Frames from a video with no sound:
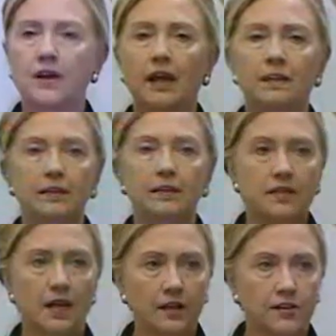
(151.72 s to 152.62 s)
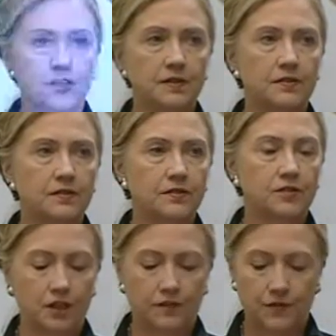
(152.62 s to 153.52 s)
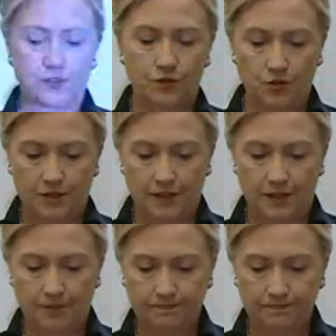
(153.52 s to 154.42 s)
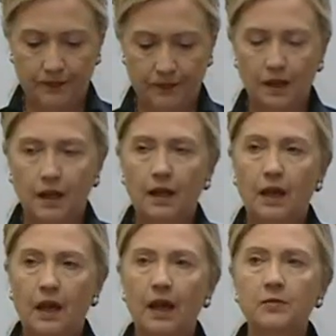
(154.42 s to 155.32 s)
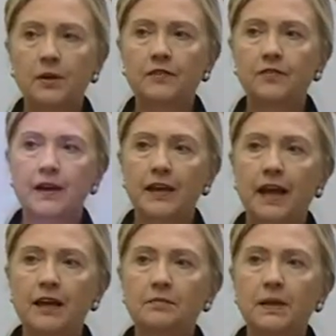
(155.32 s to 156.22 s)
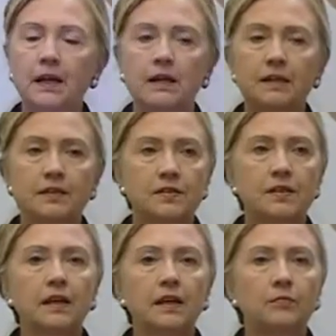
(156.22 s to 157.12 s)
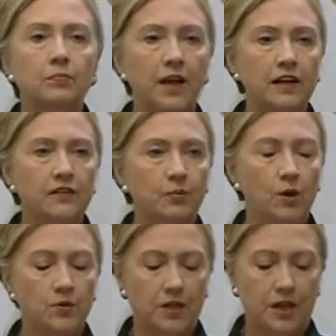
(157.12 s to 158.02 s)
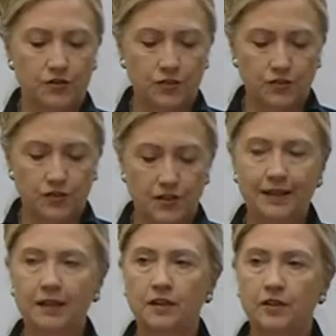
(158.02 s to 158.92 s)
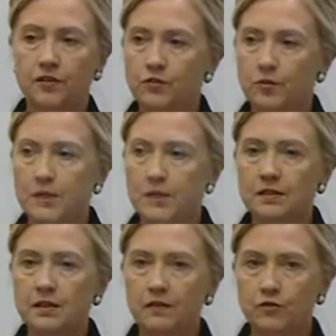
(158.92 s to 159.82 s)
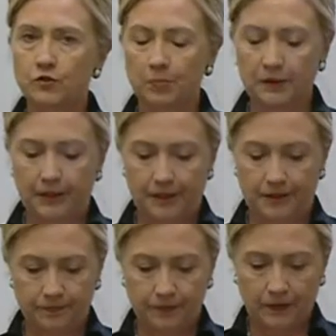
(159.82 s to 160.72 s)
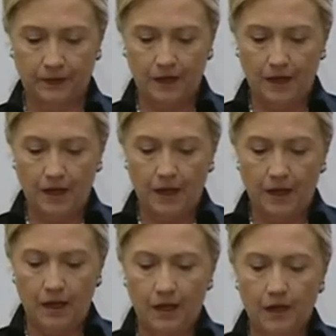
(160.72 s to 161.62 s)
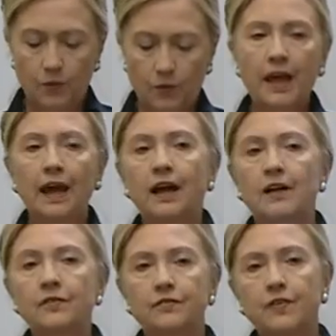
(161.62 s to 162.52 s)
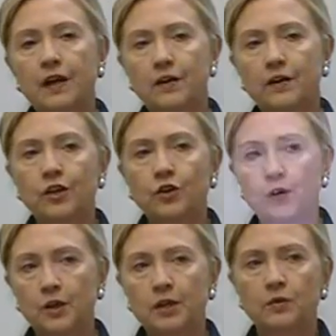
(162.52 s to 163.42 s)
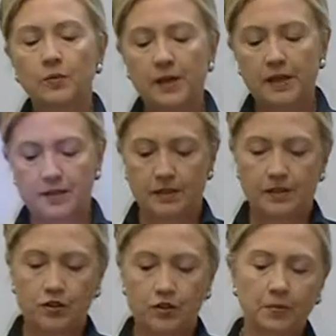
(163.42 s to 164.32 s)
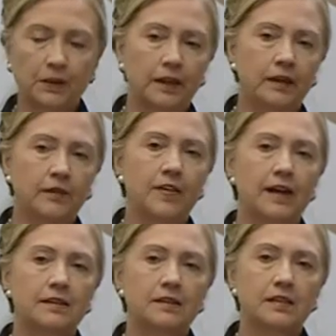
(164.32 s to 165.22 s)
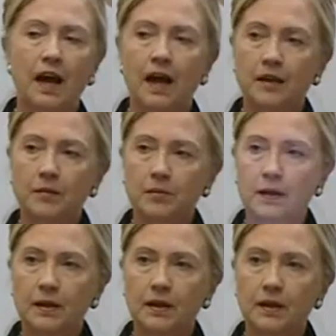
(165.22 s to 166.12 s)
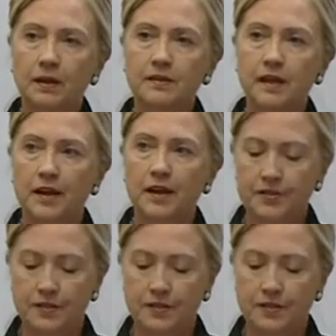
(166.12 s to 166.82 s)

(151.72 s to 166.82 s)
and the intelligence chief Senussi. And we've again begun to see brave protesters taking to the streets of Tripoli. We have very good reason to believe that time is on our